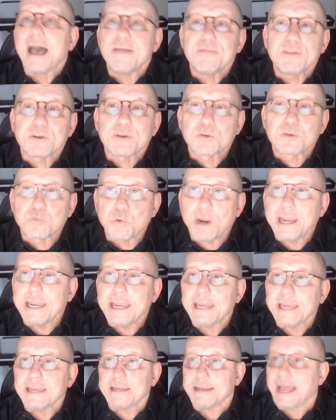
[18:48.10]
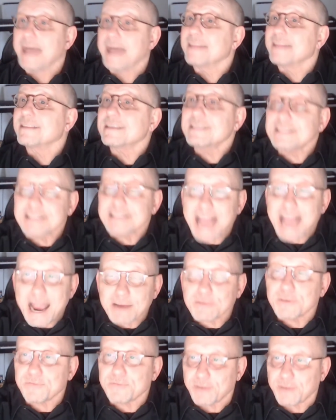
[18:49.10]
and the grain and the
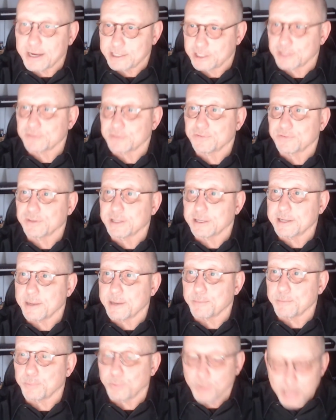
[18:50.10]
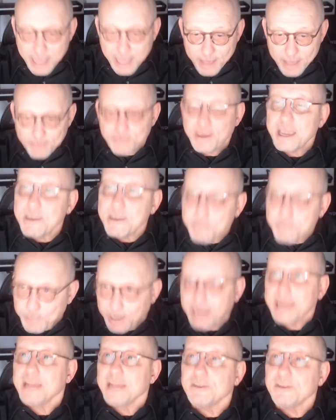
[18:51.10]
sacrifices for the temple. They
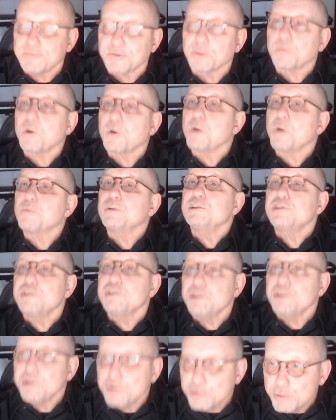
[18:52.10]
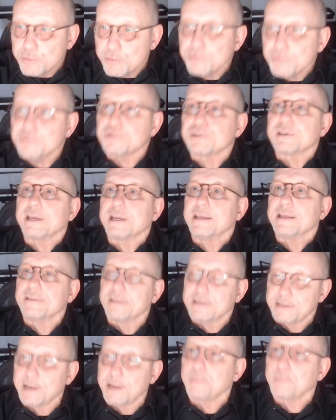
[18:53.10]
paid for what was used
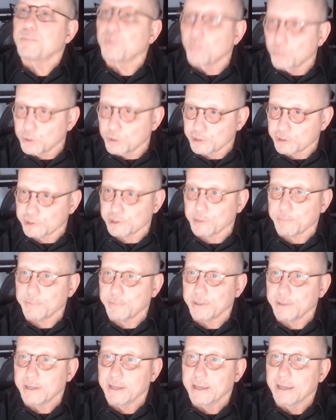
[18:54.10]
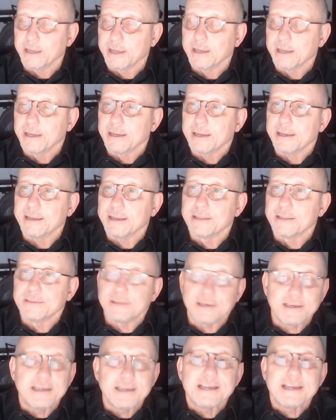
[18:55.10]
in the temple worship,
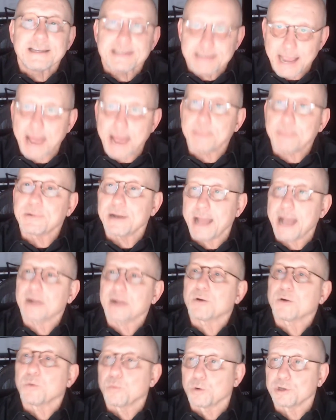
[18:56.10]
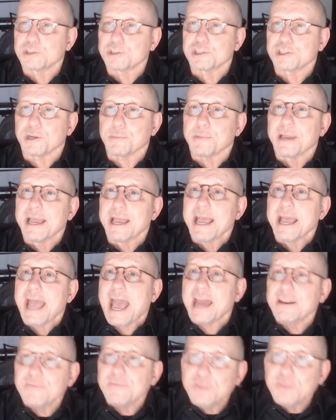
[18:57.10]
in the tabernacle worship.
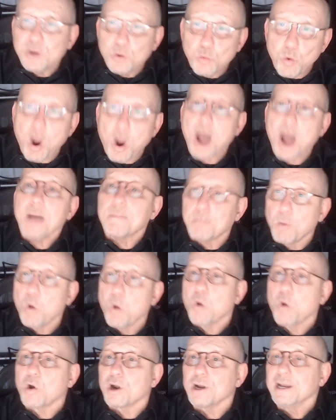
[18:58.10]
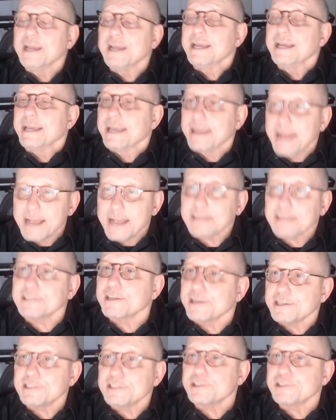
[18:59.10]
And if you want more, in
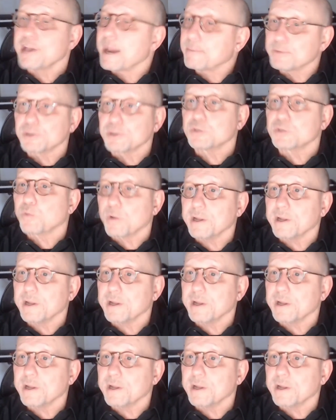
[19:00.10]
Exodus chapter